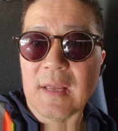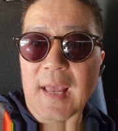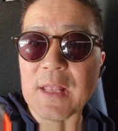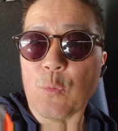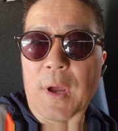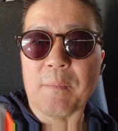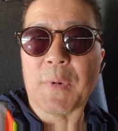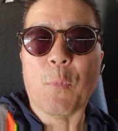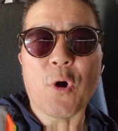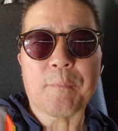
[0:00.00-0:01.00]
Anyway,
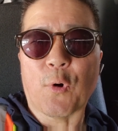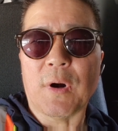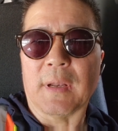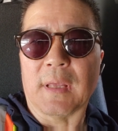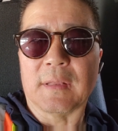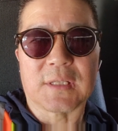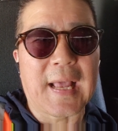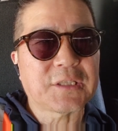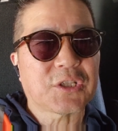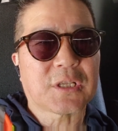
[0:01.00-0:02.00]
but more importantly,
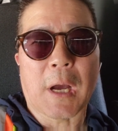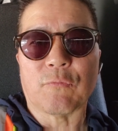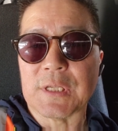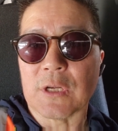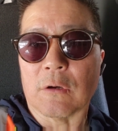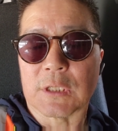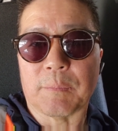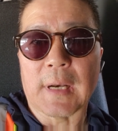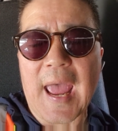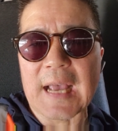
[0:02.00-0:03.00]
not just about results,
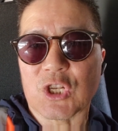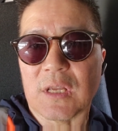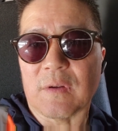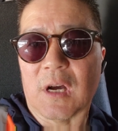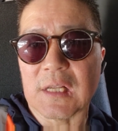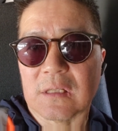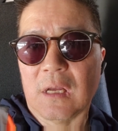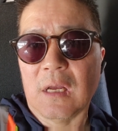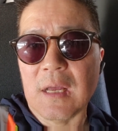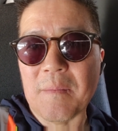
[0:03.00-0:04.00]
but actually us
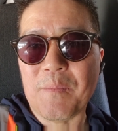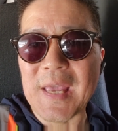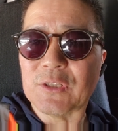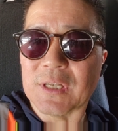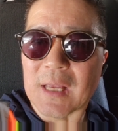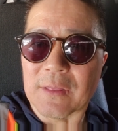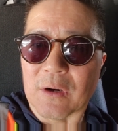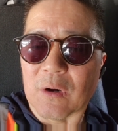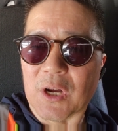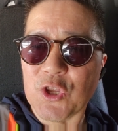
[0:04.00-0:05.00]
being
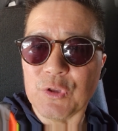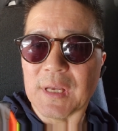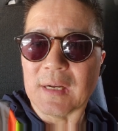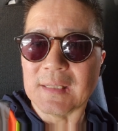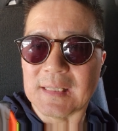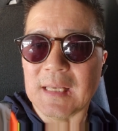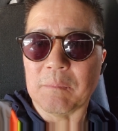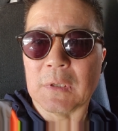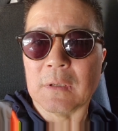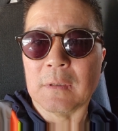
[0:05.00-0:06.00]
together, a unit, a
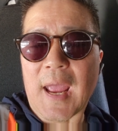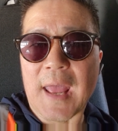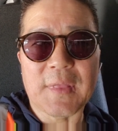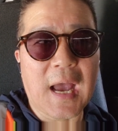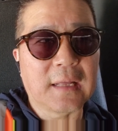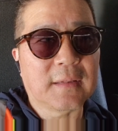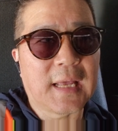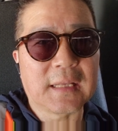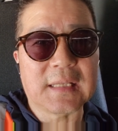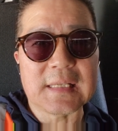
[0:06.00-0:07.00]
team, and not
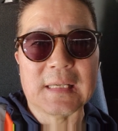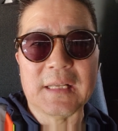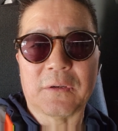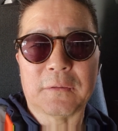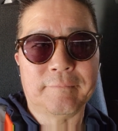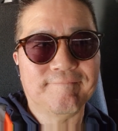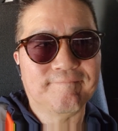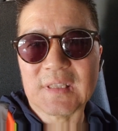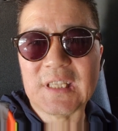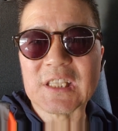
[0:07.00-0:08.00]
letting these little
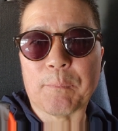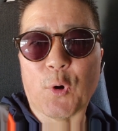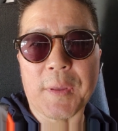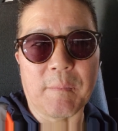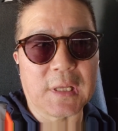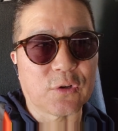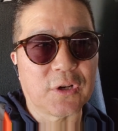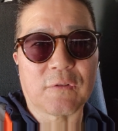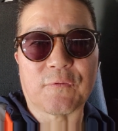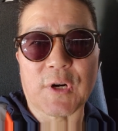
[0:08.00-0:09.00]
disappointments or
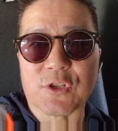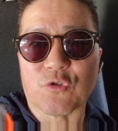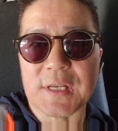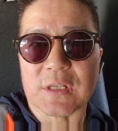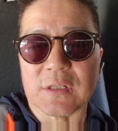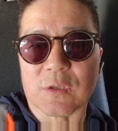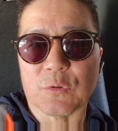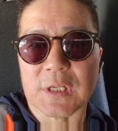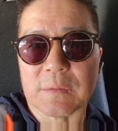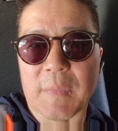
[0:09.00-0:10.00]
little frustrations
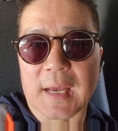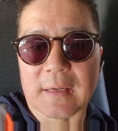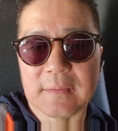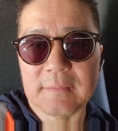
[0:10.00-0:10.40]
hold us back.